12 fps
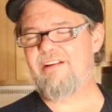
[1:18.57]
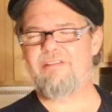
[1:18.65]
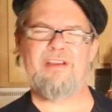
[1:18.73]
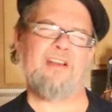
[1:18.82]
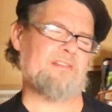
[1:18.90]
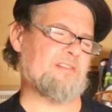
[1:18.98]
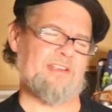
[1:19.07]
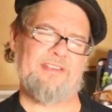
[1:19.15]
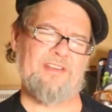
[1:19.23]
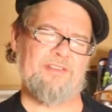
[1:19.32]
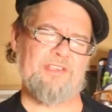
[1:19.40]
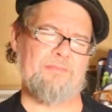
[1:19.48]
oh god,
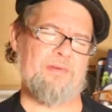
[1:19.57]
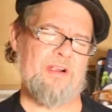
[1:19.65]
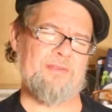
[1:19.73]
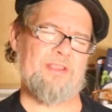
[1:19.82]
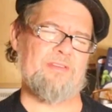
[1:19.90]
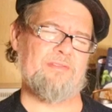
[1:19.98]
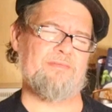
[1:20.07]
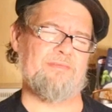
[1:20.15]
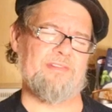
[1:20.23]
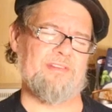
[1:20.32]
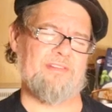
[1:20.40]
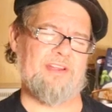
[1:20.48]
some barbecued
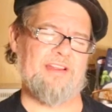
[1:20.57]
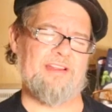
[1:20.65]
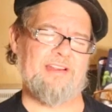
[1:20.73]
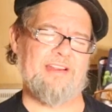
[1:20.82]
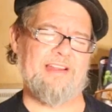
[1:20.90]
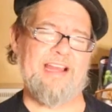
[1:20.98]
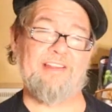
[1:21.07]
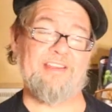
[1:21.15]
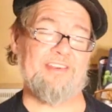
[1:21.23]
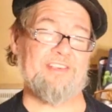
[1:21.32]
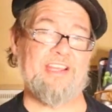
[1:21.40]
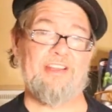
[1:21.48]

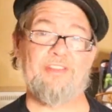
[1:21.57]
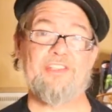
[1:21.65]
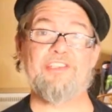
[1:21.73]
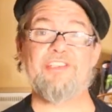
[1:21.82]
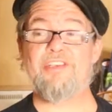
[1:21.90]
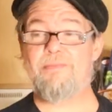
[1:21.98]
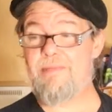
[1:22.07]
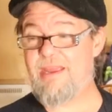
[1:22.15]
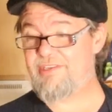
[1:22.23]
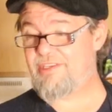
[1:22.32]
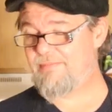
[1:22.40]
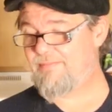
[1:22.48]
alligator tail is just
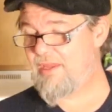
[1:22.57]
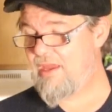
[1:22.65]
amazing.